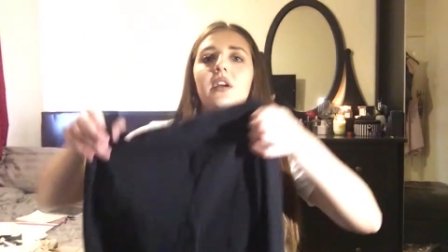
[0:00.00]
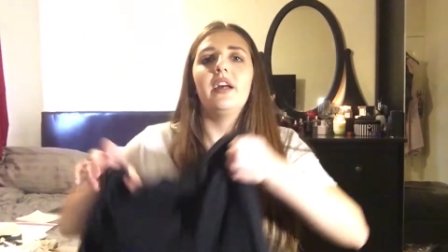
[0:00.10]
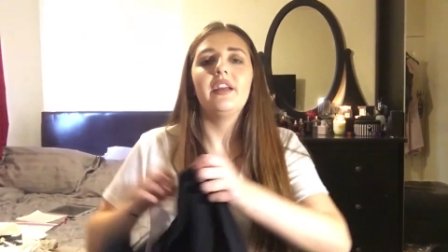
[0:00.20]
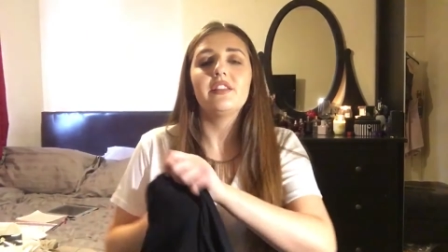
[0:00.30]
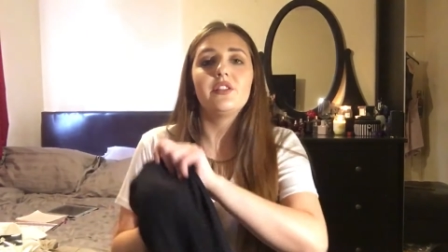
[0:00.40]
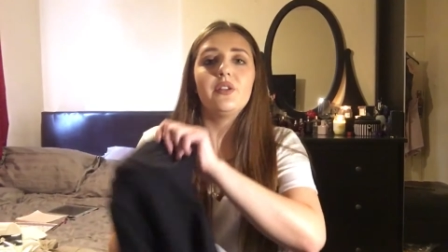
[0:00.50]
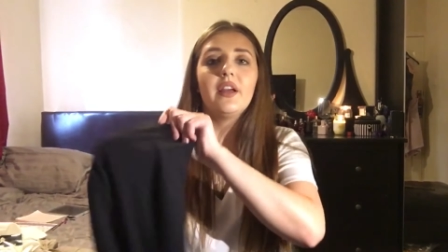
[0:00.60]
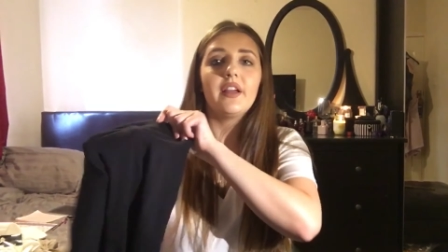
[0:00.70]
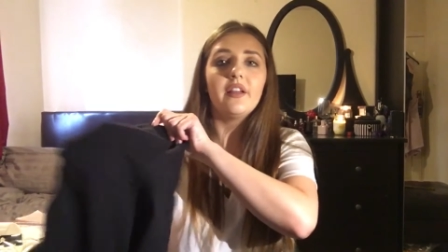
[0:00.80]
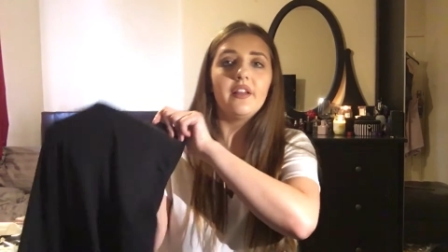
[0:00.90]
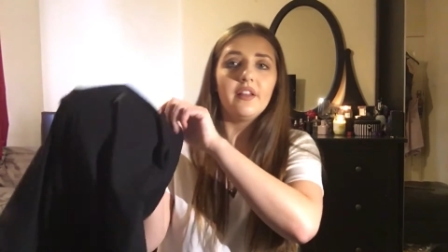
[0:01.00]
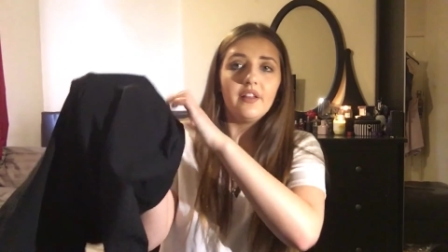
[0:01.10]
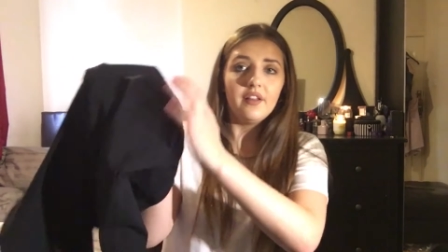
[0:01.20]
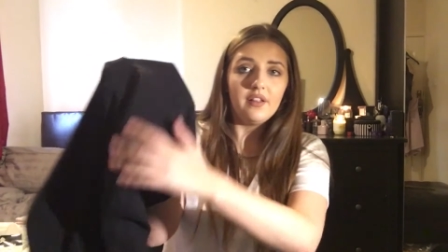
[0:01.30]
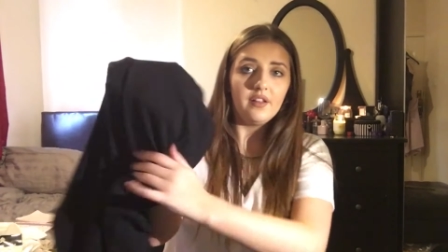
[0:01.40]
I had to do like
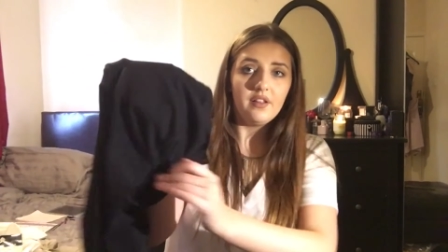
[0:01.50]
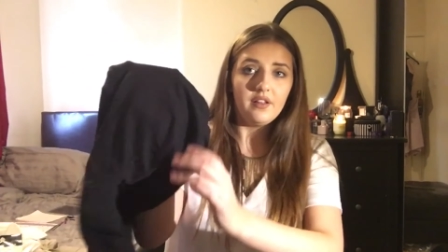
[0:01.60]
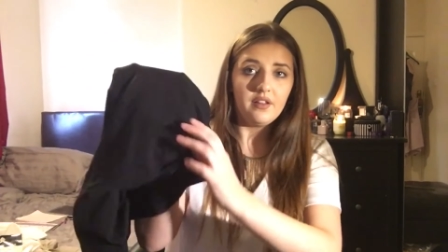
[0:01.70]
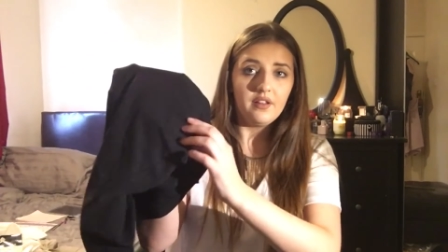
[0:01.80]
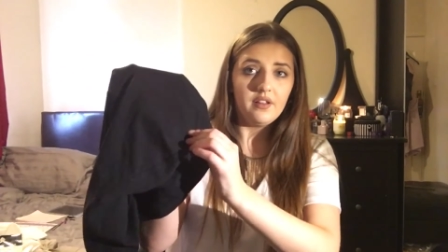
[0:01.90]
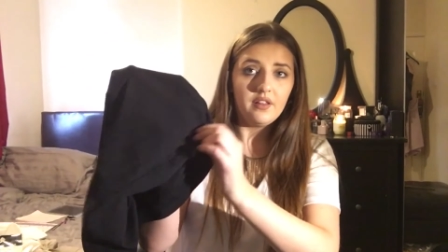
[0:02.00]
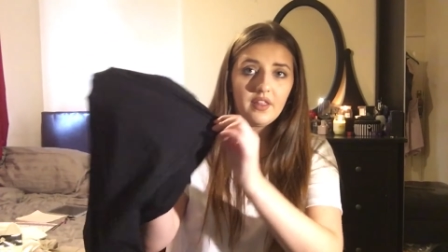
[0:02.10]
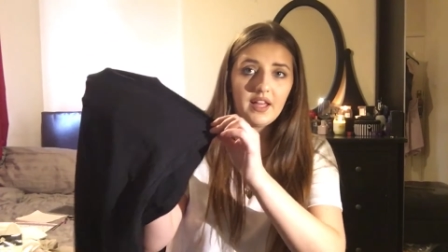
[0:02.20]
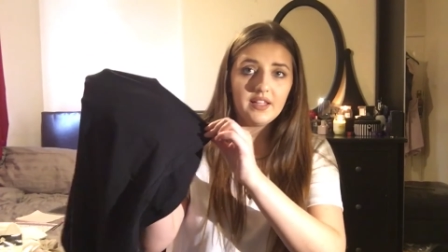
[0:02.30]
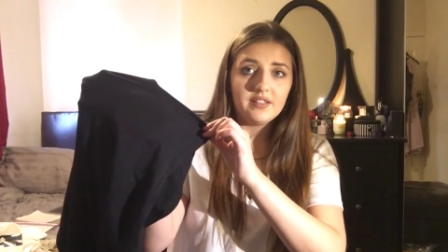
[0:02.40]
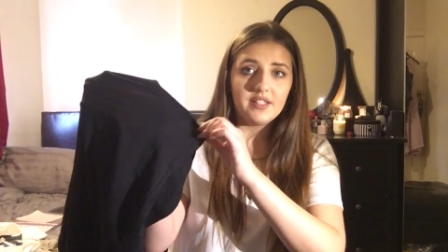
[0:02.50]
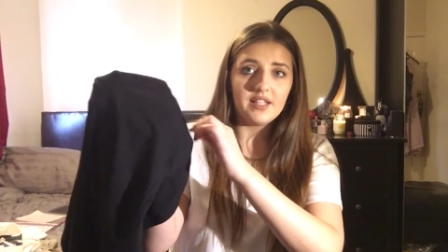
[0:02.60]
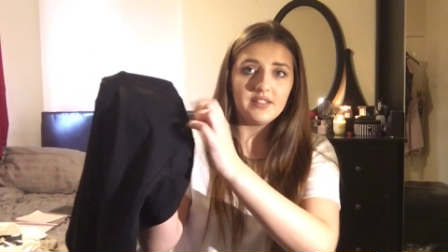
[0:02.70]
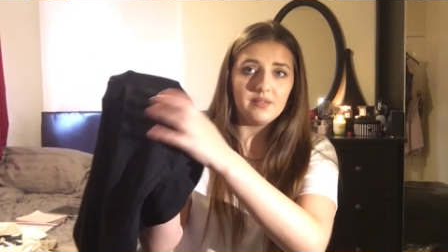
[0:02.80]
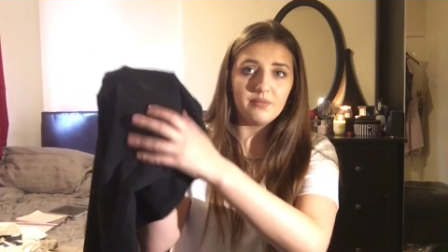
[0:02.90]
the hand
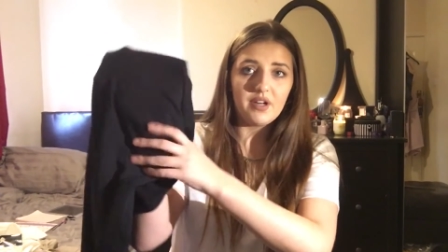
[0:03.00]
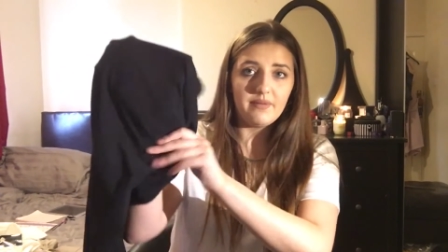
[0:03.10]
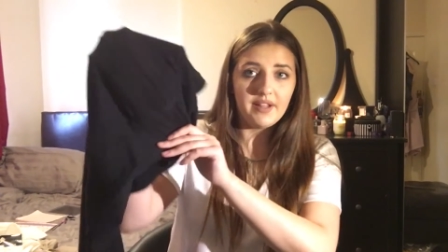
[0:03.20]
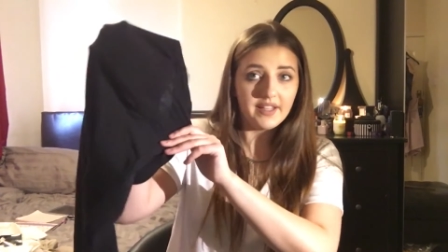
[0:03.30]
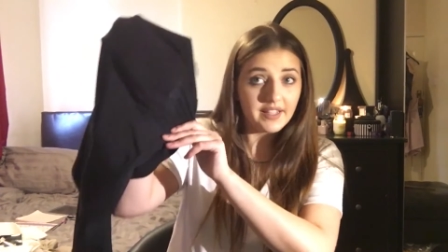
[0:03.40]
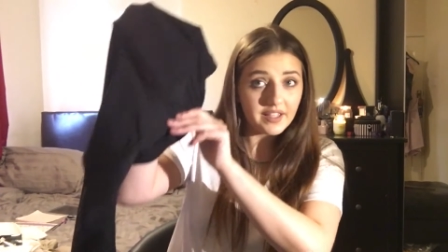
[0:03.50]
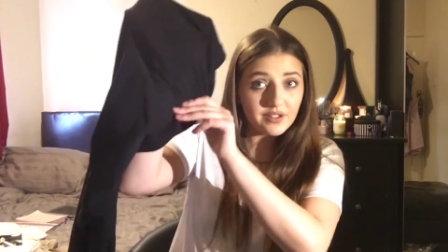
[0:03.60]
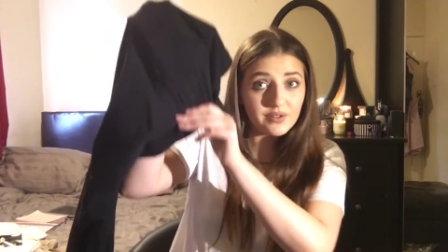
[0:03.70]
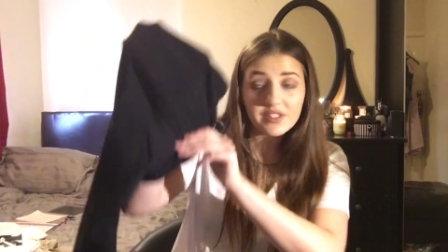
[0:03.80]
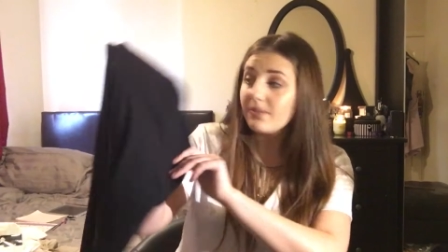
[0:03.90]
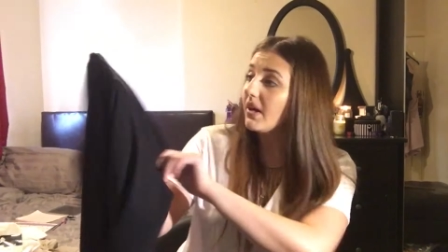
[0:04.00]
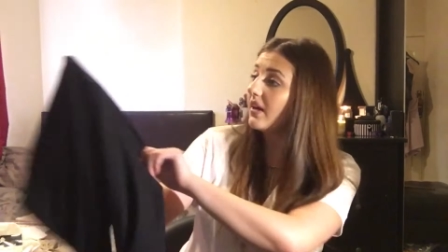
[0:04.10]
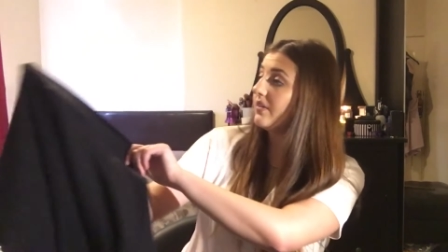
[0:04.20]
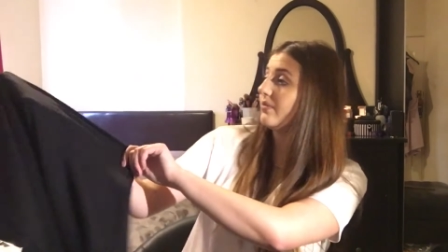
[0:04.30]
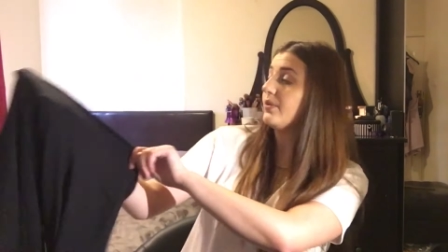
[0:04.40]
test in Primark, like can you see my
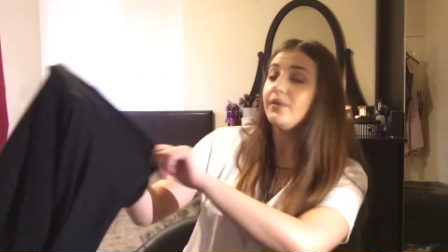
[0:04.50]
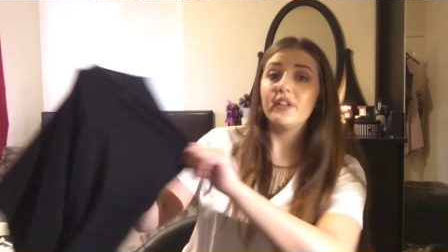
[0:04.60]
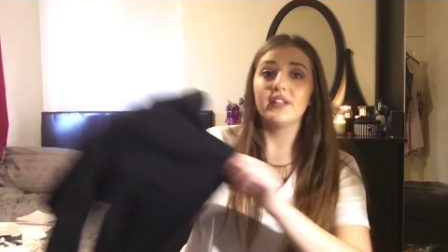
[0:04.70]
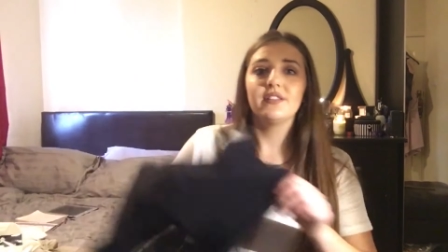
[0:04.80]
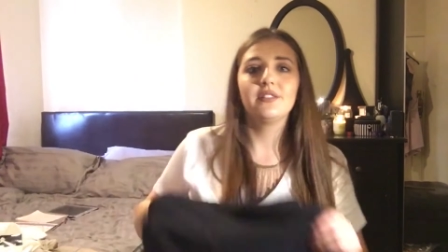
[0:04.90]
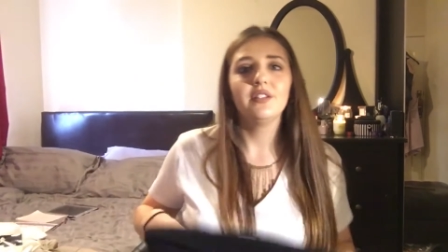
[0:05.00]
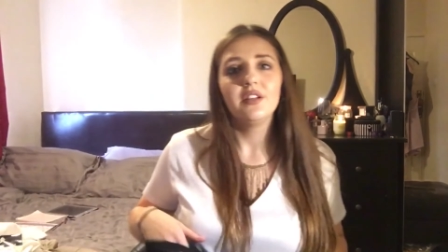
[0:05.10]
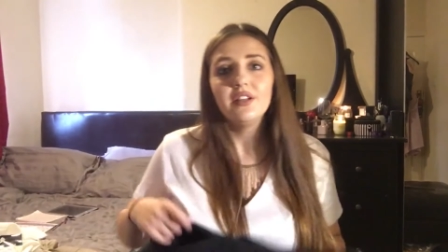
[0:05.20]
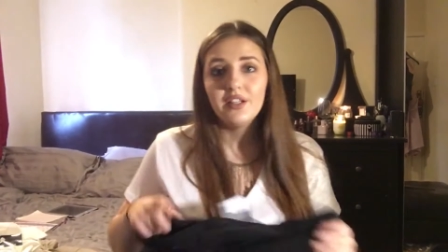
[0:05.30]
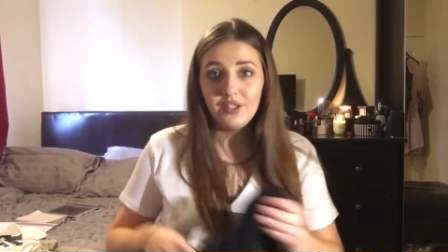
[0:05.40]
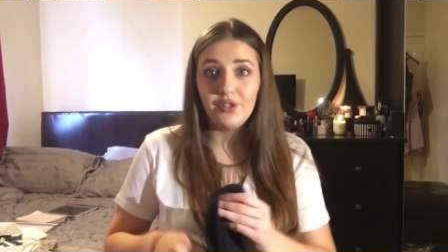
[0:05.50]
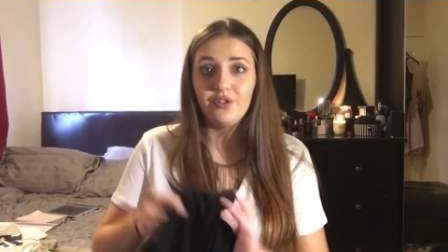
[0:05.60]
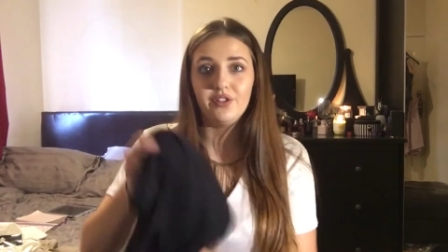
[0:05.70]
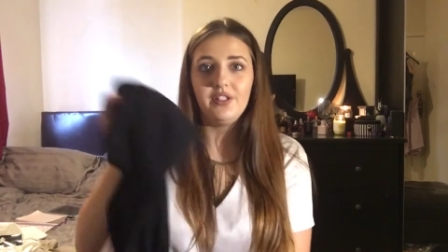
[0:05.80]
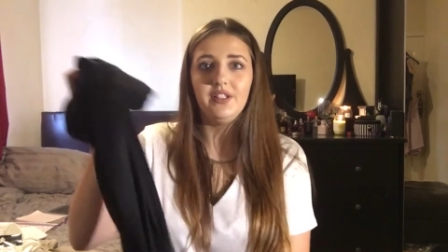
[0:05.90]
hand through this? And you
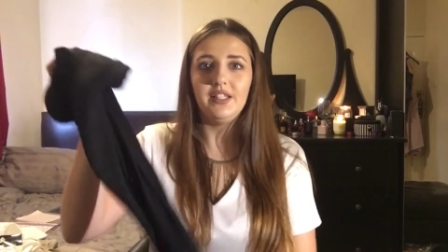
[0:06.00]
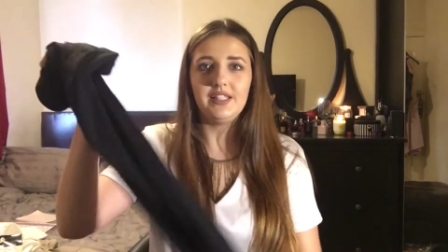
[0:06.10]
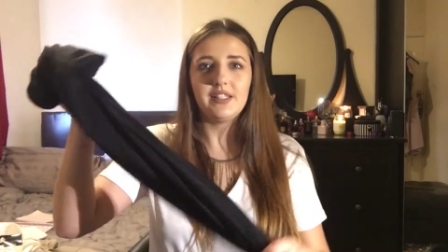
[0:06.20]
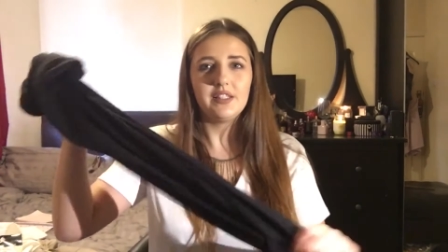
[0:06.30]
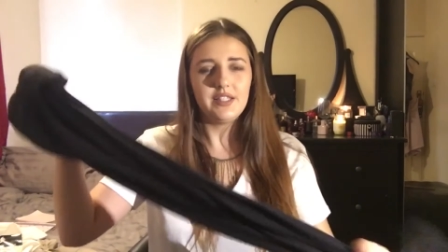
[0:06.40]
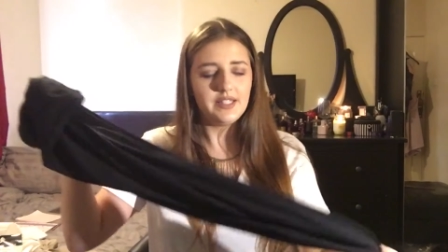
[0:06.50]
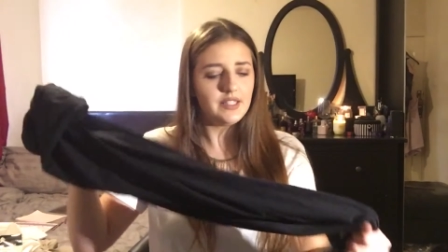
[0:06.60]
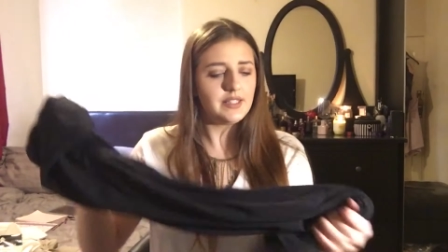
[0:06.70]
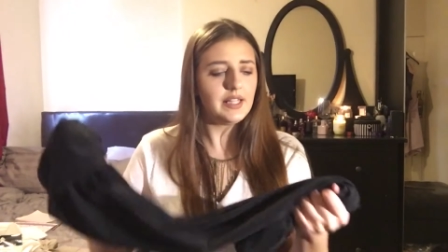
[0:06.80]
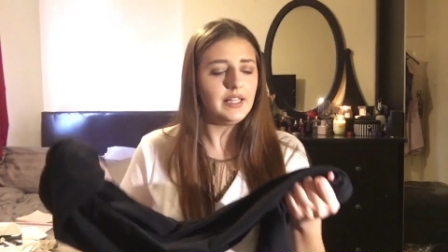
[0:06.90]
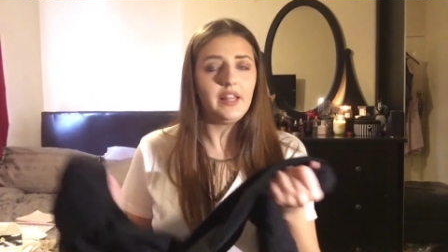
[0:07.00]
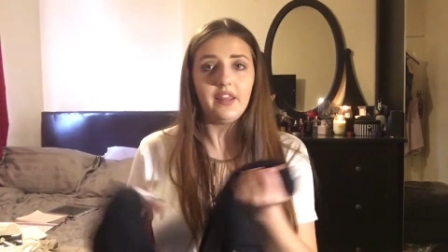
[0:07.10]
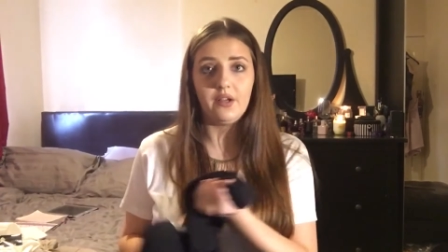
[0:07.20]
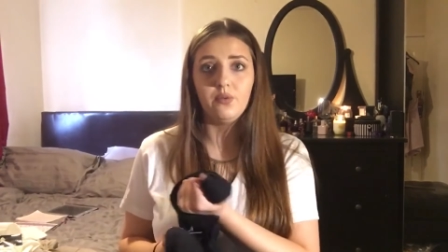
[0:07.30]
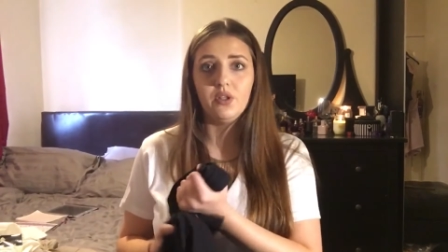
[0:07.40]
couldn't in these, these are slightly
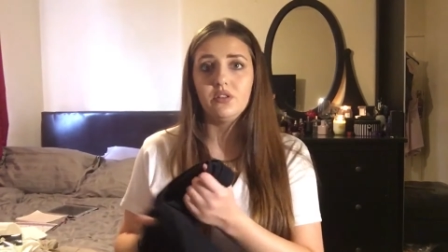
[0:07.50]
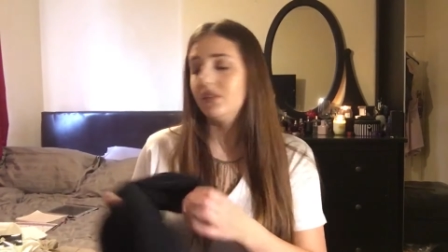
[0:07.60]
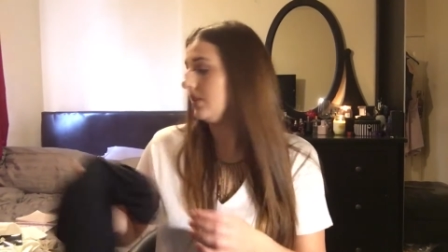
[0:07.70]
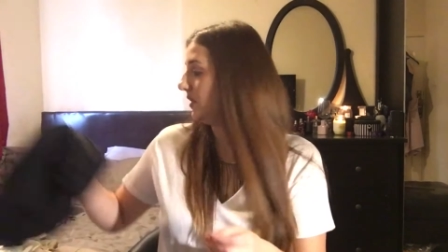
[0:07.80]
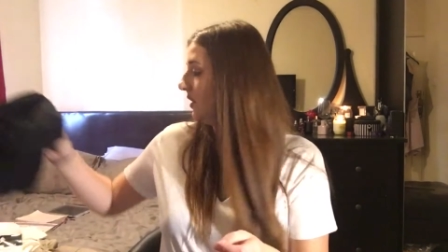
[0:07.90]
thicker ones.